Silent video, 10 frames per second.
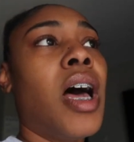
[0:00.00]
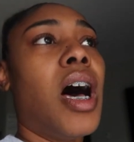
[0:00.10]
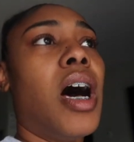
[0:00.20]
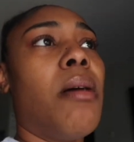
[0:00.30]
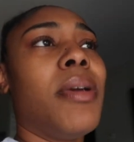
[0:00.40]

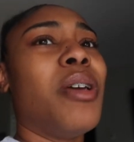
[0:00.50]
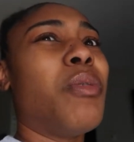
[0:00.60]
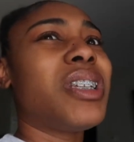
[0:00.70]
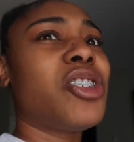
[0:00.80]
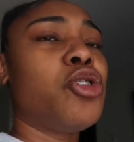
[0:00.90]
And it
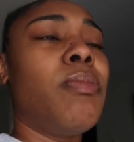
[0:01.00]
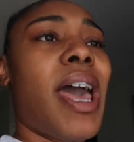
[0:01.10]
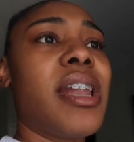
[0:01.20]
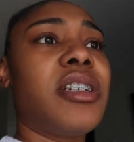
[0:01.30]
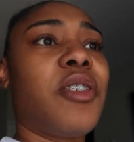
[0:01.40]
wasn't too
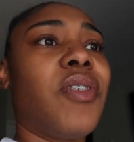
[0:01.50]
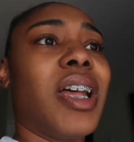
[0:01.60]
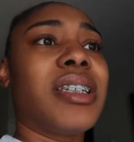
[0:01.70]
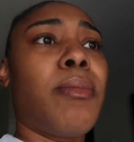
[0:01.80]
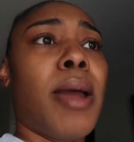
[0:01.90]
bad. It just felt
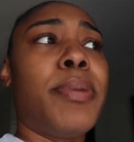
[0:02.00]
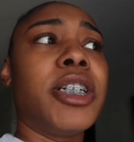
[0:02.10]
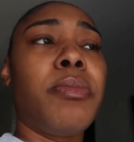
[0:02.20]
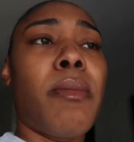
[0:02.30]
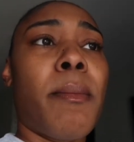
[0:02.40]
like somebody
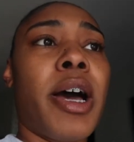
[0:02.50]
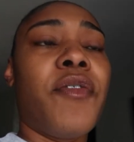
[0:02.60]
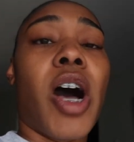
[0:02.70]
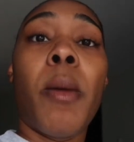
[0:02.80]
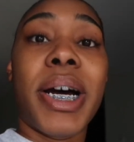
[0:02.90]
punched me in my mouth and all